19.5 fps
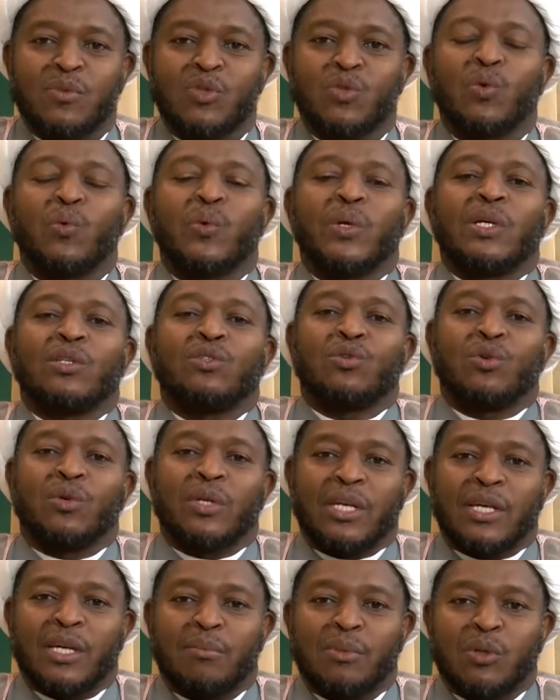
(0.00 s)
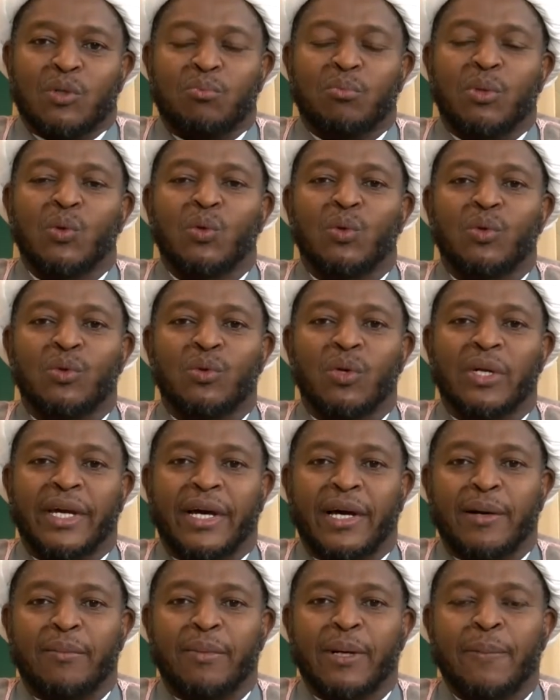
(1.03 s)
So we are talking about Maulud
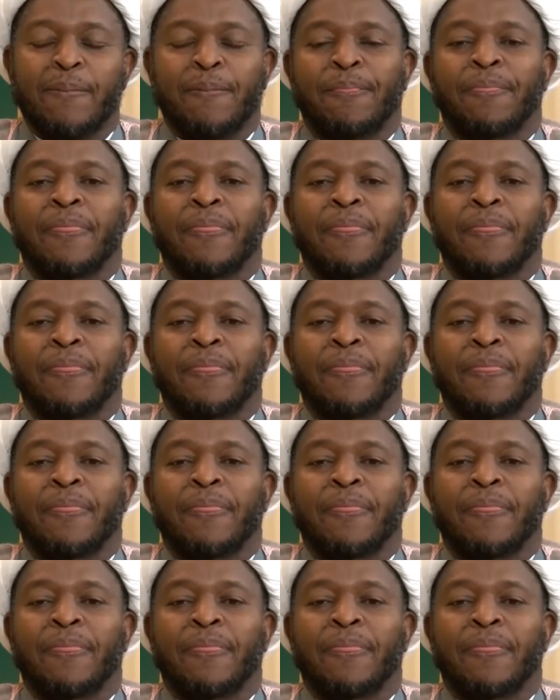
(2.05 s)
al-Kaaba,